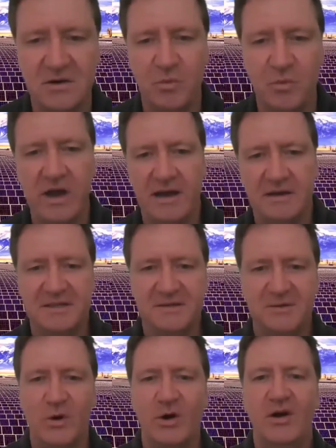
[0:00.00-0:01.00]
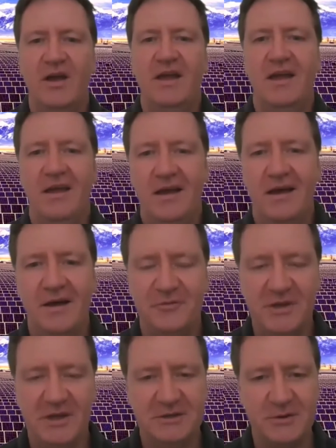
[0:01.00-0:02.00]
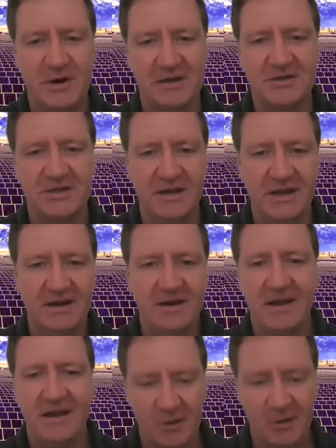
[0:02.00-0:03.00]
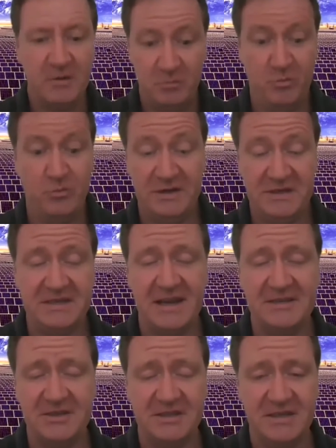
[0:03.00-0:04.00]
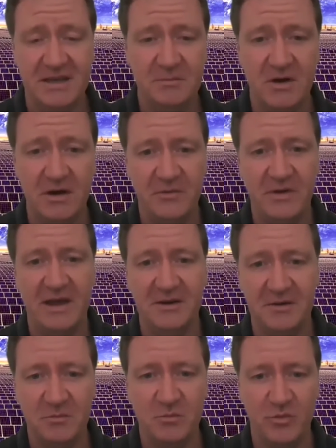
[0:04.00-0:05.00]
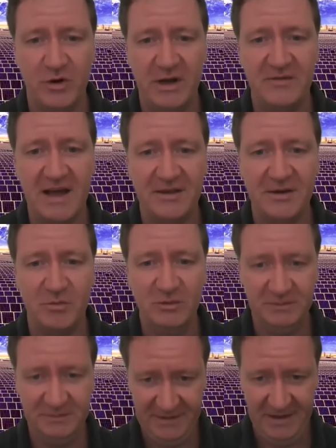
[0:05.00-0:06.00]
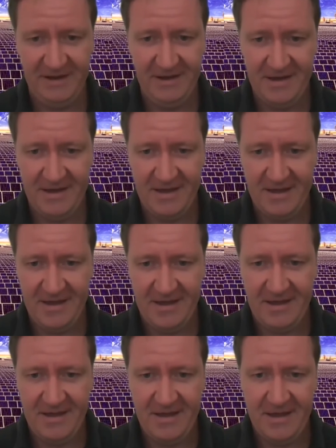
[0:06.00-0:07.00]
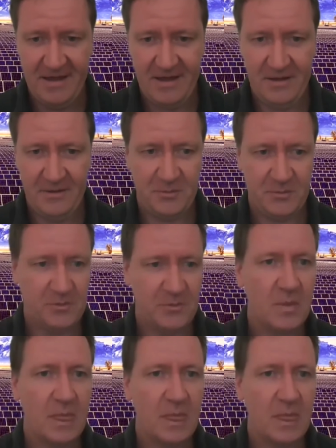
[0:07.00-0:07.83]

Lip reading: thanks, Tim. Thanks to One Stop Warehouse as well for the introduction and great presentation, Tim. I found it pretty valuable.